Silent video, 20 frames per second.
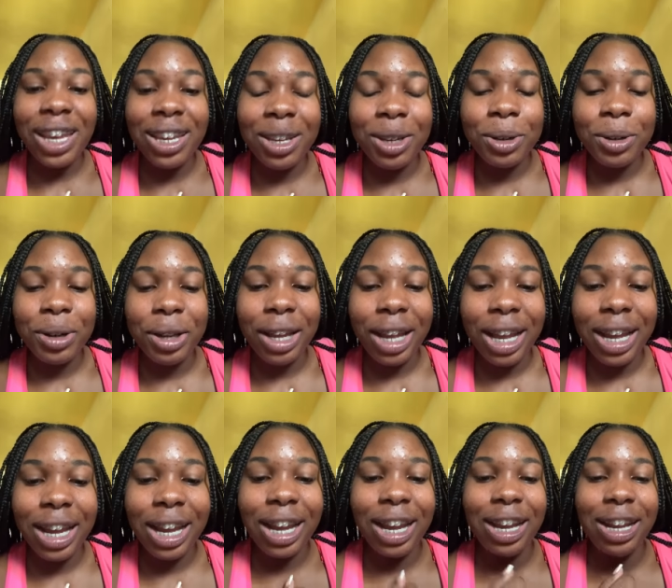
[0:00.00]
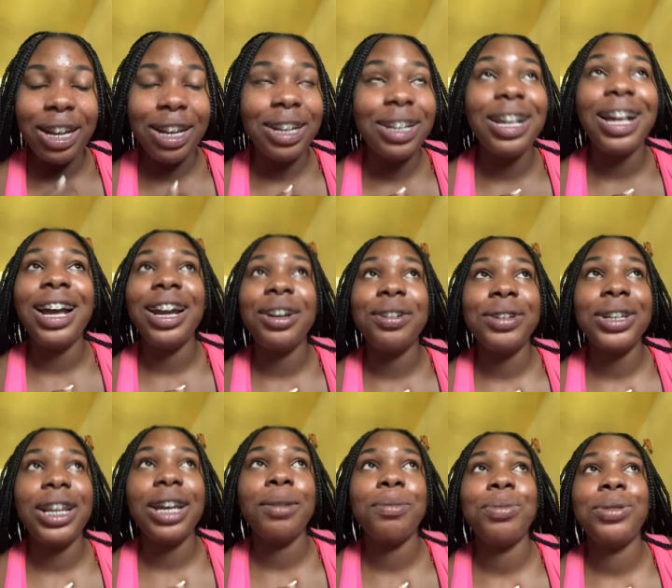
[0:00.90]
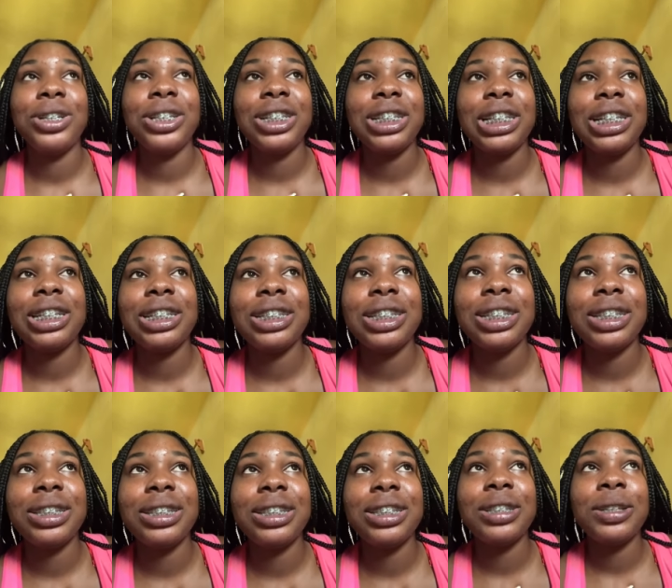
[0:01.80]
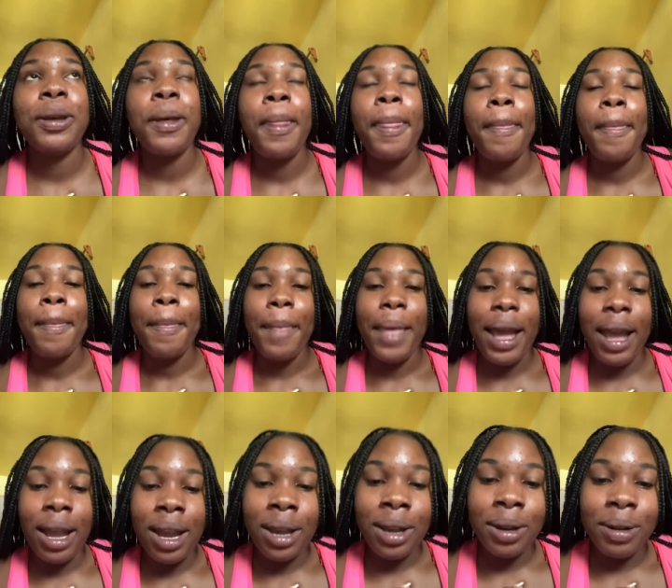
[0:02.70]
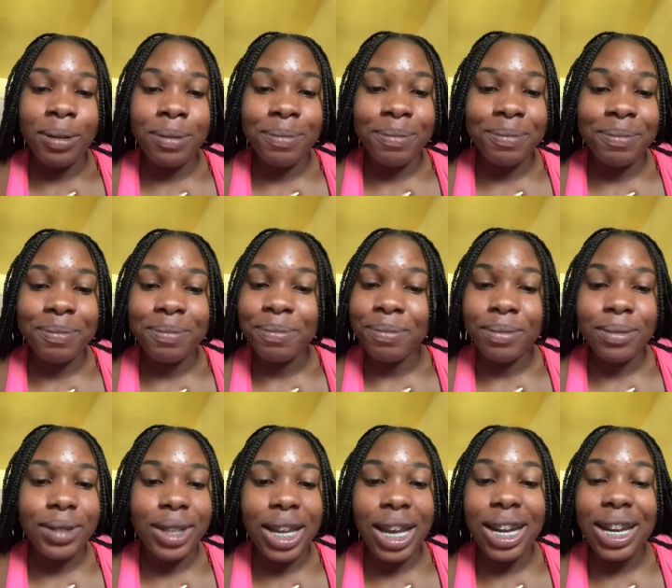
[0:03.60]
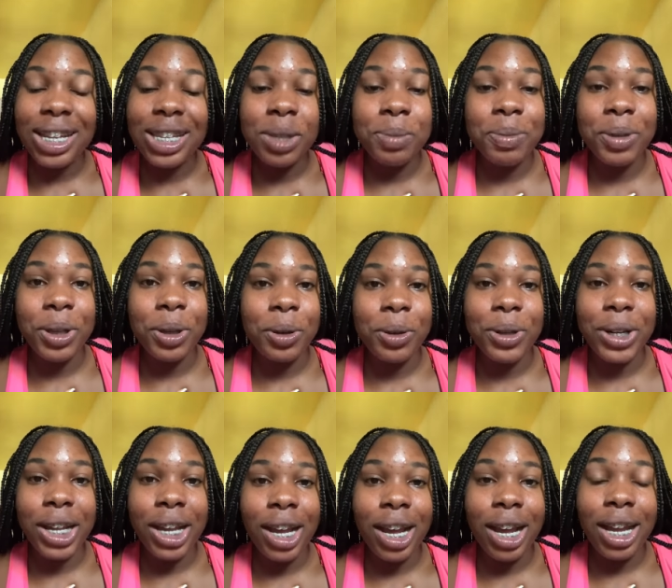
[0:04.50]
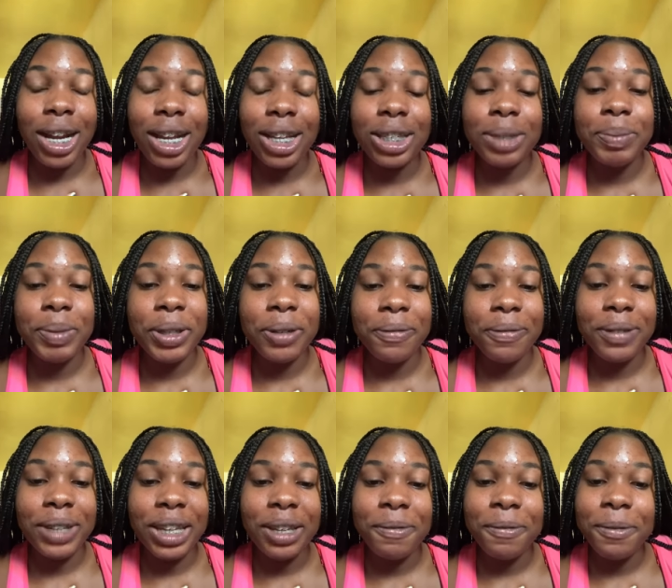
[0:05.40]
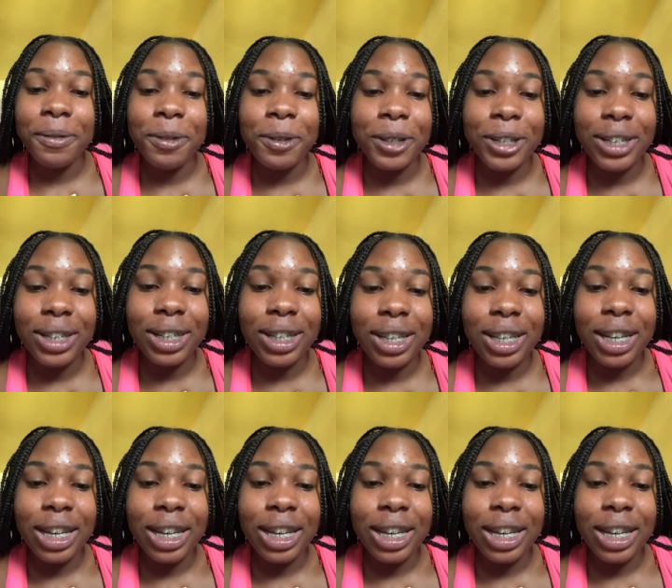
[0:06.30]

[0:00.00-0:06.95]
You know, I, I really appreciate it. Um, God has been good and God has been faithful.